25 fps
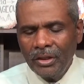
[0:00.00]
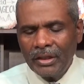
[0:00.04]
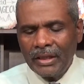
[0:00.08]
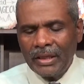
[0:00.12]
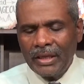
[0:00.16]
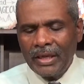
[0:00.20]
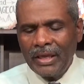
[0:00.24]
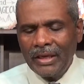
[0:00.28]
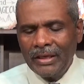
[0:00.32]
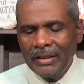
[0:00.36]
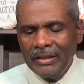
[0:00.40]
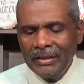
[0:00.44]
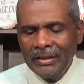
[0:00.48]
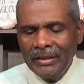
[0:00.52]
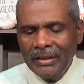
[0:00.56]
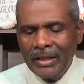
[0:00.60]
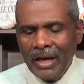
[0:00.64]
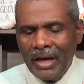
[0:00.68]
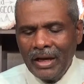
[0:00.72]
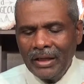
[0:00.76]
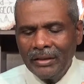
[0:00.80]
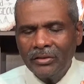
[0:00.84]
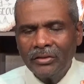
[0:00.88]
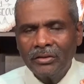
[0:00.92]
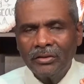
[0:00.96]

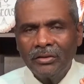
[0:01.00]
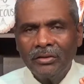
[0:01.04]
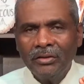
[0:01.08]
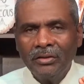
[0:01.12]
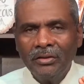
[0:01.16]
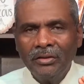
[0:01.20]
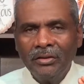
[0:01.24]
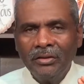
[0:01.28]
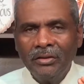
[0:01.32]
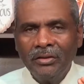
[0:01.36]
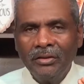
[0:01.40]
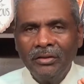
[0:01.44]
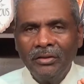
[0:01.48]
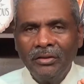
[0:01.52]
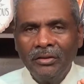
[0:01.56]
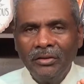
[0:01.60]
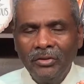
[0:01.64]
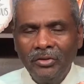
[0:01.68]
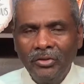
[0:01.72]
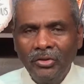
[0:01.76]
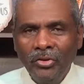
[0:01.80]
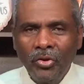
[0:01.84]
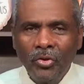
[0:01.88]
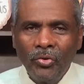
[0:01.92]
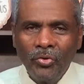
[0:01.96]
cannot
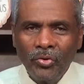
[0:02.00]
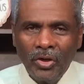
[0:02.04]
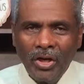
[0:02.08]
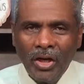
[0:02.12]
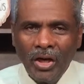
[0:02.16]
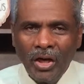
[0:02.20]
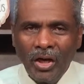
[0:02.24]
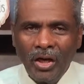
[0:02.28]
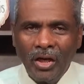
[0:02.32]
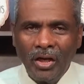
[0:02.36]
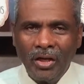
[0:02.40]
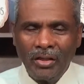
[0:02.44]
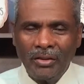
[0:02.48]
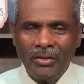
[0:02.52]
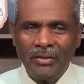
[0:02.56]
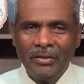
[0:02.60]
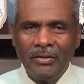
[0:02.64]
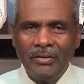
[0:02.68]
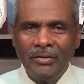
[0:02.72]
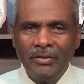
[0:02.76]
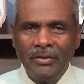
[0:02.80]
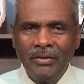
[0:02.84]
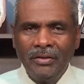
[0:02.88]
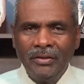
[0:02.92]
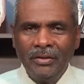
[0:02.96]
know God.
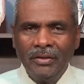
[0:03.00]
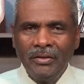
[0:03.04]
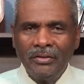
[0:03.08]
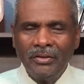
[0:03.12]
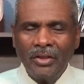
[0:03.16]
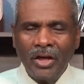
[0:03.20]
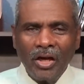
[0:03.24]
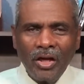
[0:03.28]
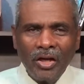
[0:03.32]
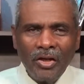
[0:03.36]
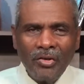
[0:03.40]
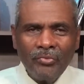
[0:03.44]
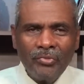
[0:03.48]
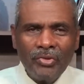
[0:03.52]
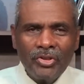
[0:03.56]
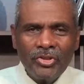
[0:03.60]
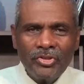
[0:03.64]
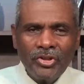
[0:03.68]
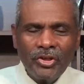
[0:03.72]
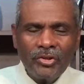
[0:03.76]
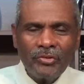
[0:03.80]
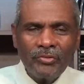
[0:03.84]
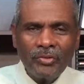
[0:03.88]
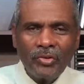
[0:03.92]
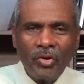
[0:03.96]
The
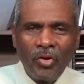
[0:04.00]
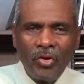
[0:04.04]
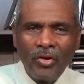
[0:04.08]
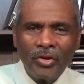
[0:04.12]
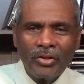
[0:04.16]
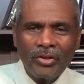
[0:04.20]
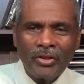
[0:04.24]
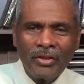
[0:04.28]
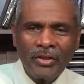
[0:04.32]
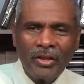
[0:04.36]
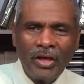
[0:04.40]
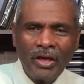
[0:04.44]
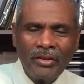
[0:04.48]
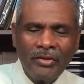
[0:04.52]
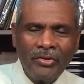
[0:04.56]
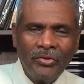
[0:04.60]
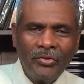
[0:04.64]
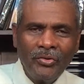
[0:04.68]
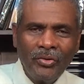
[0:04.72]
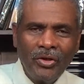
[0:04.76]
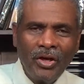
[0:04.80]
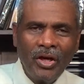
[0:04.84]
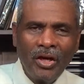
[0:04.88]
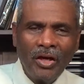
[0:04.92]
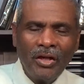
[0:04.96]
unregenerate heart cannot know
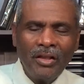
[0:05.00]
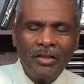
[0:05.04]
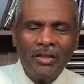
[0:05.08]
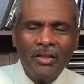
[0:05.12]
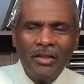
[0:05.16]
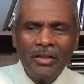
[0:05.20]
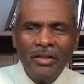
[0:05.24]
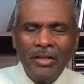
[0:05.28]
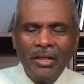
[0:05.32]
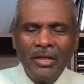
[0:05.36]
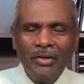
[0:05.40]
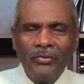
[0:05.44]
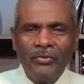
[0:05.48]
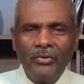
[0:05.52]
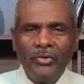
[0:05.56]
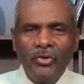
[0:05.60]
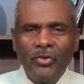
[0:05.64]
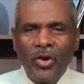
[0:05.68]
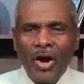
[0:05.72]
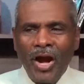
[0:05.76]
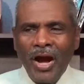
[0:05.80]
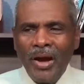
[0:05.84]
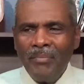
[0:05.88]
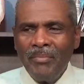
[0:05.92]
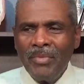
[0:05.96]
God. Even though
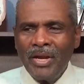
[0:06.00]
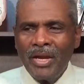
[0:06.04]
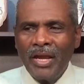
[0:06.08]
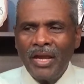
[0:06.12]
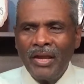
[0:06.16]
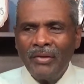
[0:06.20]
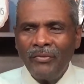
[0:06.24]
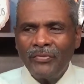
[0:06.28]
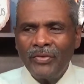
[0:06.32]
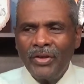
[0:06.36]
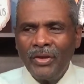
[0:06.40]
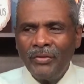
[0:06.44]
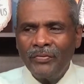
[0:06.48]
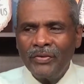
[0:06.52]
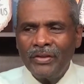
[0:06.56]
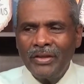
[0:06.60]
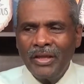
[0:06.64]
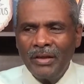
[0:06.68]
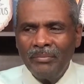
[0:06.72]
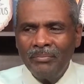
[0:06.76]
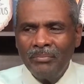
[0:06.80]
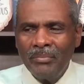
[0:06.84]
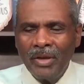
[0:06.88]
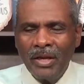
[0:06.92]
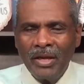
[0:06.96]
I may have given
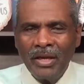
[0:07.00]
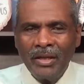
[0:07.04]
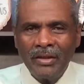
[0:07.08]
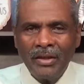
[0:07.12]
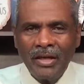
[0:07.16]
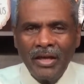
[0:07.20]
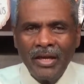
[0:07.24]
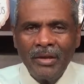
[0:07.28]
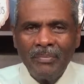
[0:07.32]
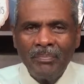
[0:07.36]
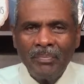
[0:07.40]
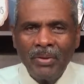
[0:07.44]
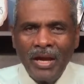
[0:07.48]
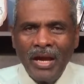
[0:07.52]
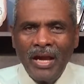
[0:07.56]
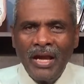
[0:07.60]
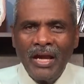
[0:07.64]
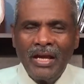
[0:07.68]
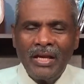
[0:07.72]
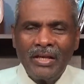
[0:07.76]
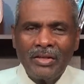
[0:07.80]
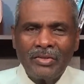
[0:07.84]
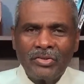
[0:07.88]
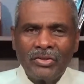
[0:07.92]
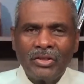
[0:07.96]
that man a
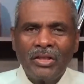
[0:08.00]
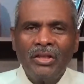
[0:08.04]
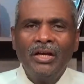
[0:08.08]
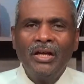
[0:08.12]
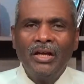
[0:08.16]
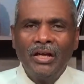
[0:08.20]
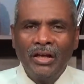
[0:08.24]
pass,